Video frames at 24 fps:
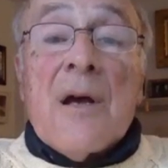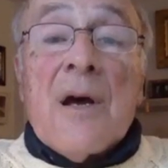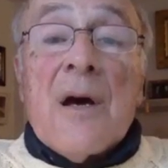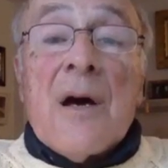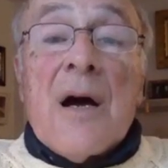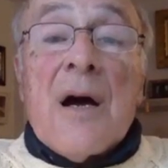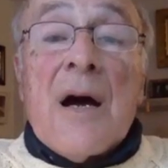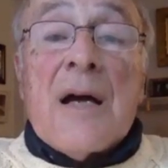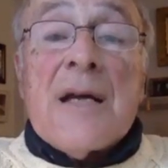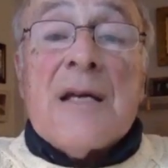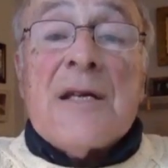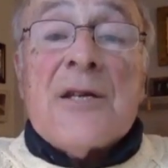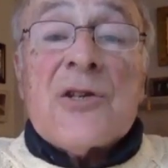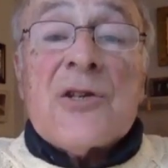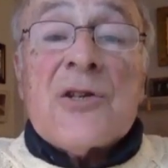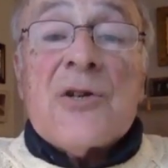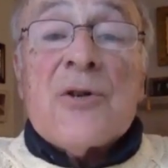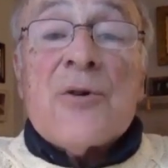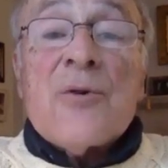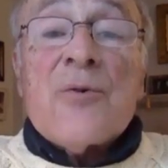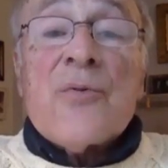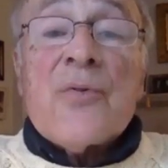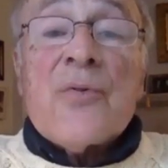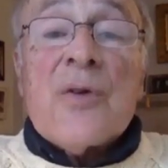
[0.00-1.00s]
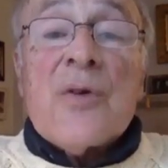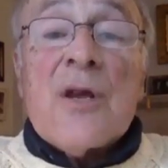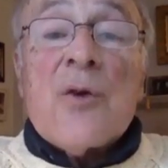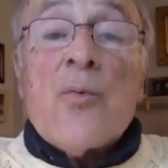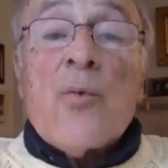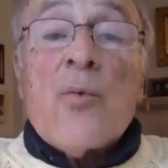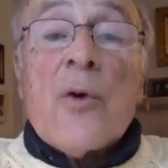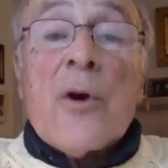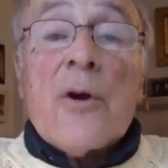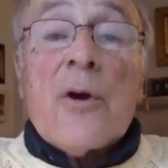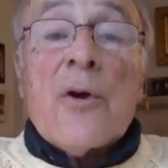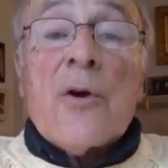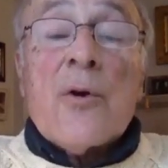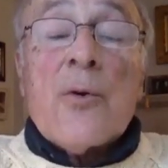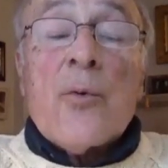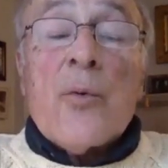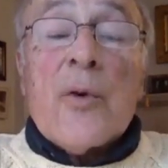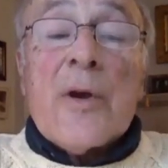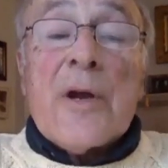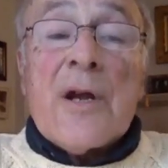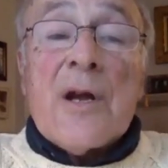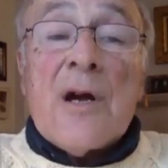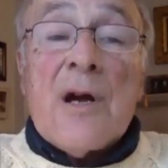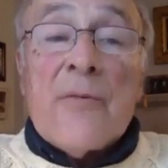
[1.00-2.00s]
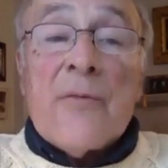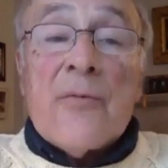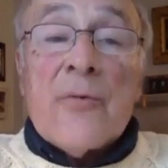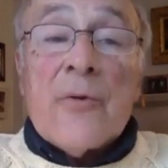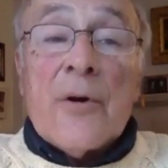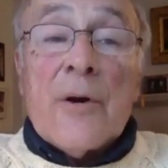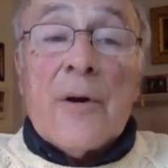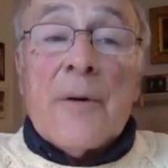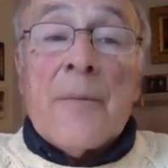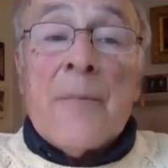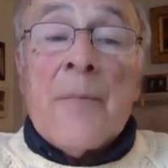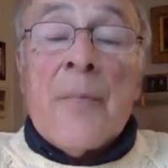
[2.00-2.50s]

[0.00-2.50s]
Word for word: I still think we're going to recover.